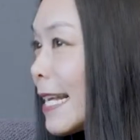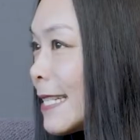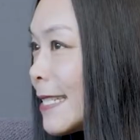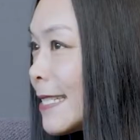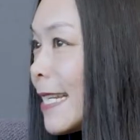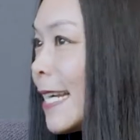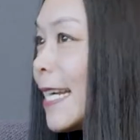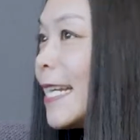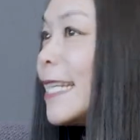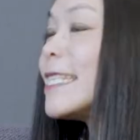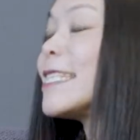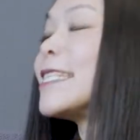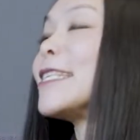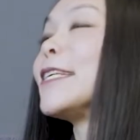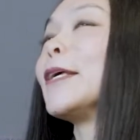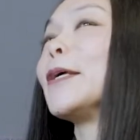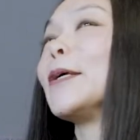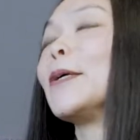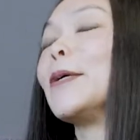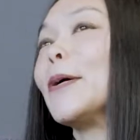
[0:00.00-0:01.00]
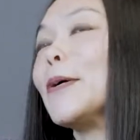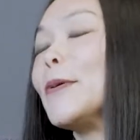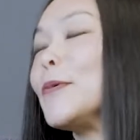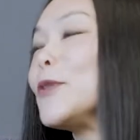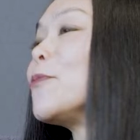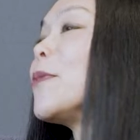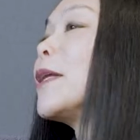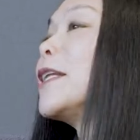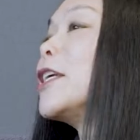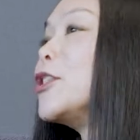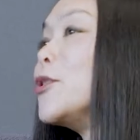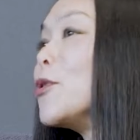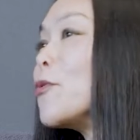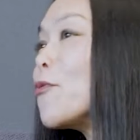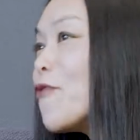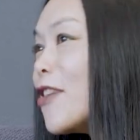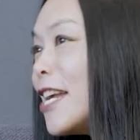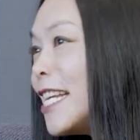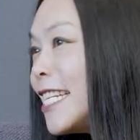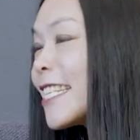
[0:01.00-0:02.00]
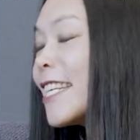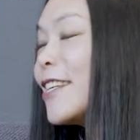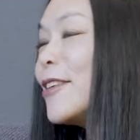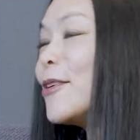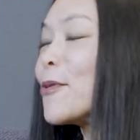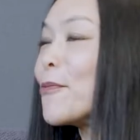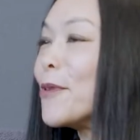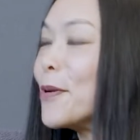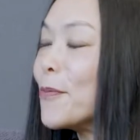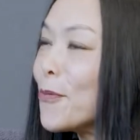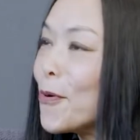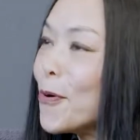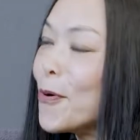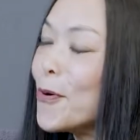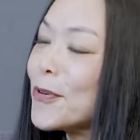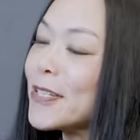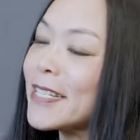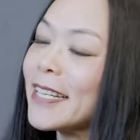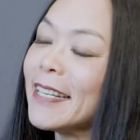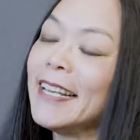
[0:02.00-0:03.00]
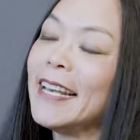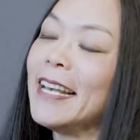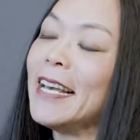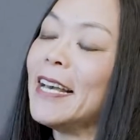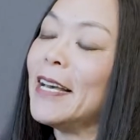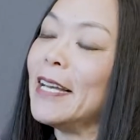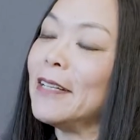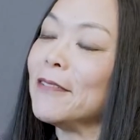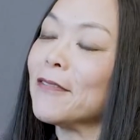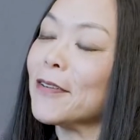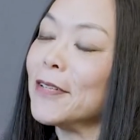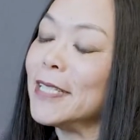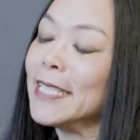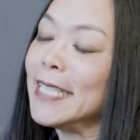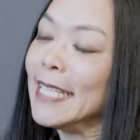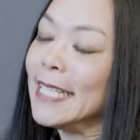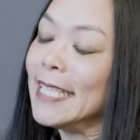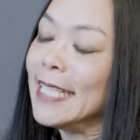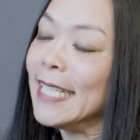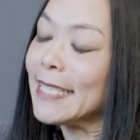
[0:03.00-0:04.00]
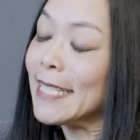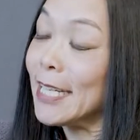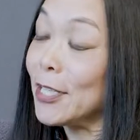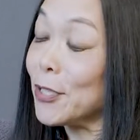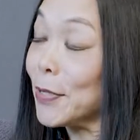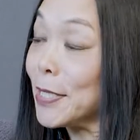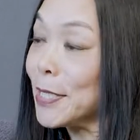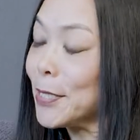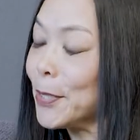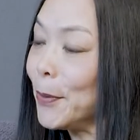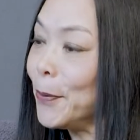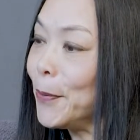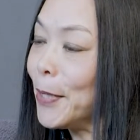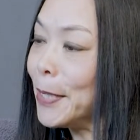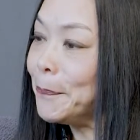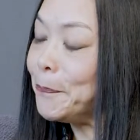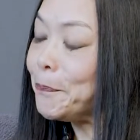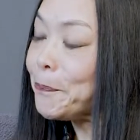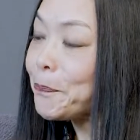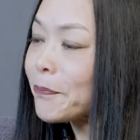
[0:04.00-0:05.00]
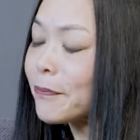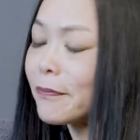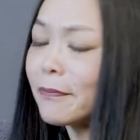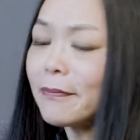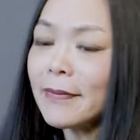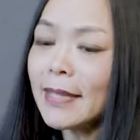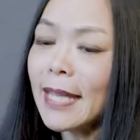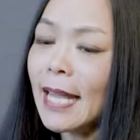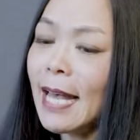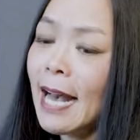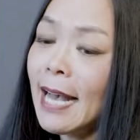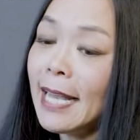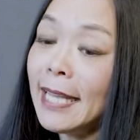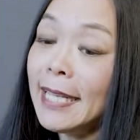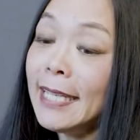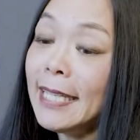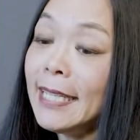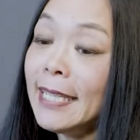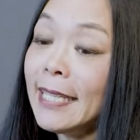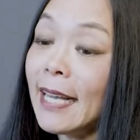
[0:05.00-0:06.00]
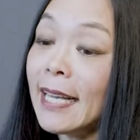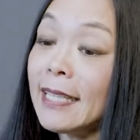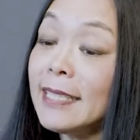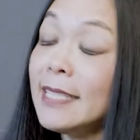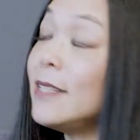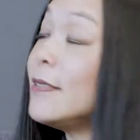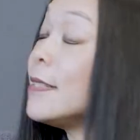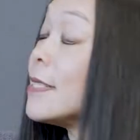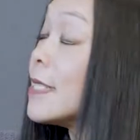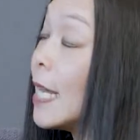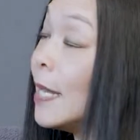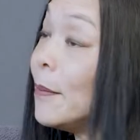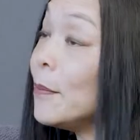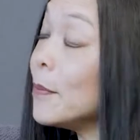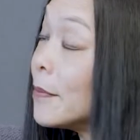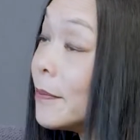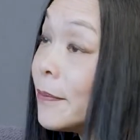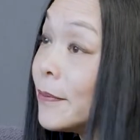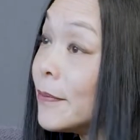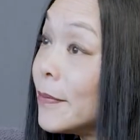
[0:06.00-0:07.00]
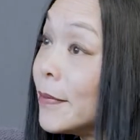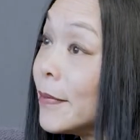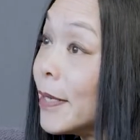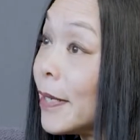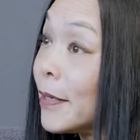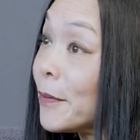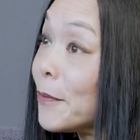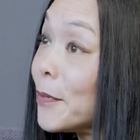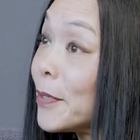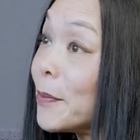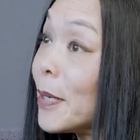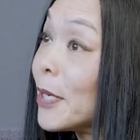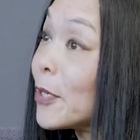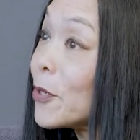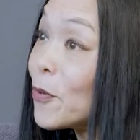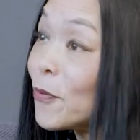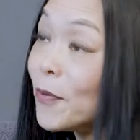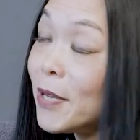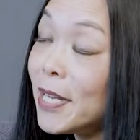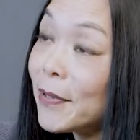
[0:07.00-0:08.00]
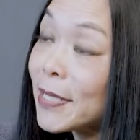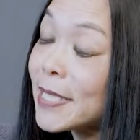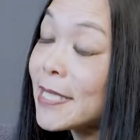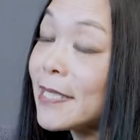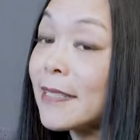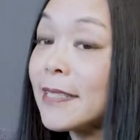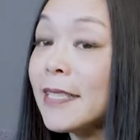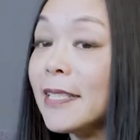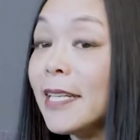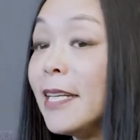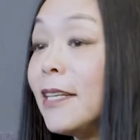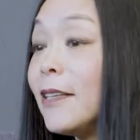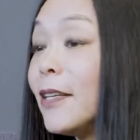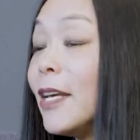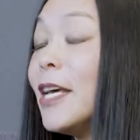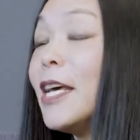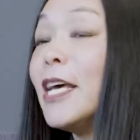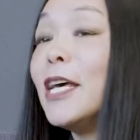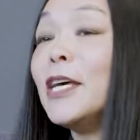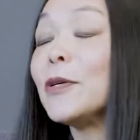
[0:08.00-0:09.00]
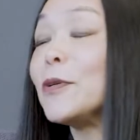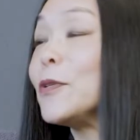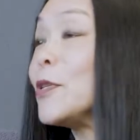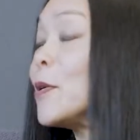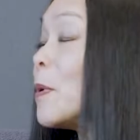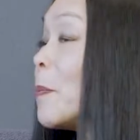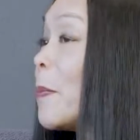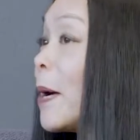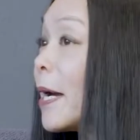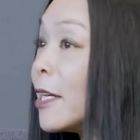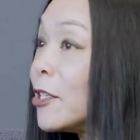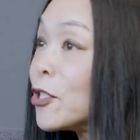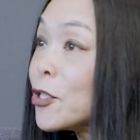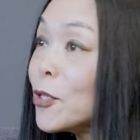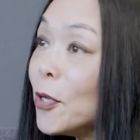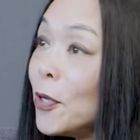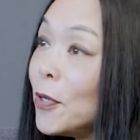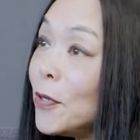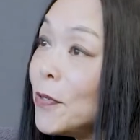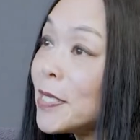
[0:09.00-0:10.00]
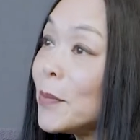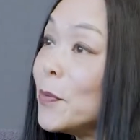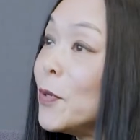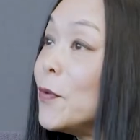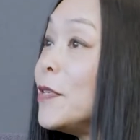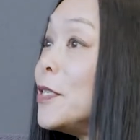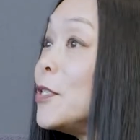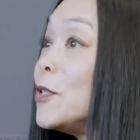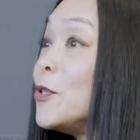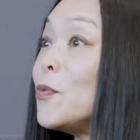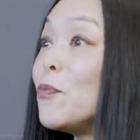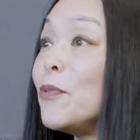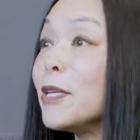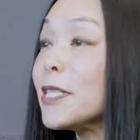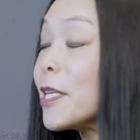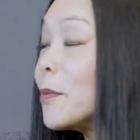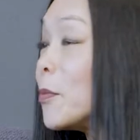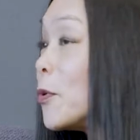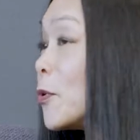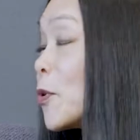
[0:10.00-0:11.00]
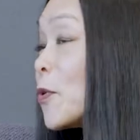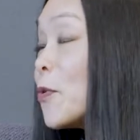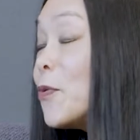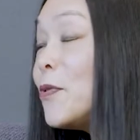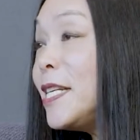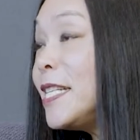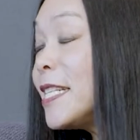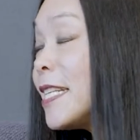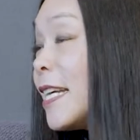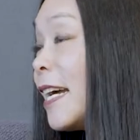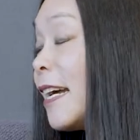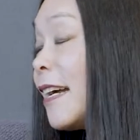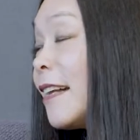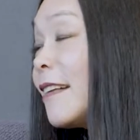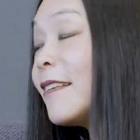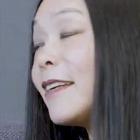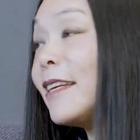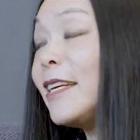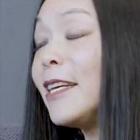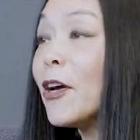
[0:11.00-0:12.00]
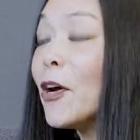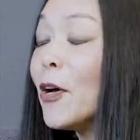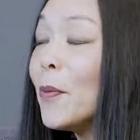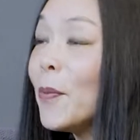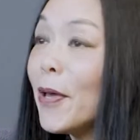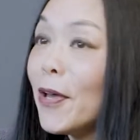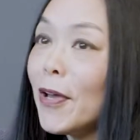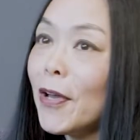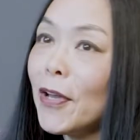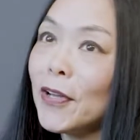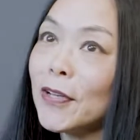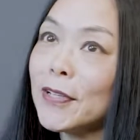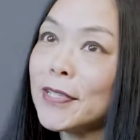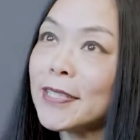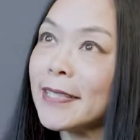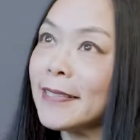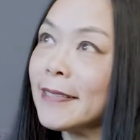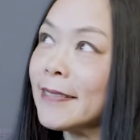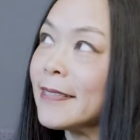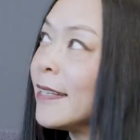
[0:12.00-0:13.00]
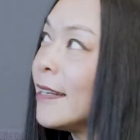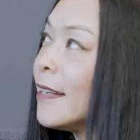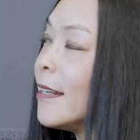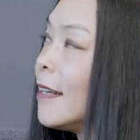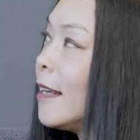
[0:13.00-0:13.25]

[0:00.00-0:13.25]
asset, to manage your risk, your reward, and volatility, etc. So I did the same. With my career, I started in consumer packaged goods. I moved into bricks and mortar retail and e-commerce and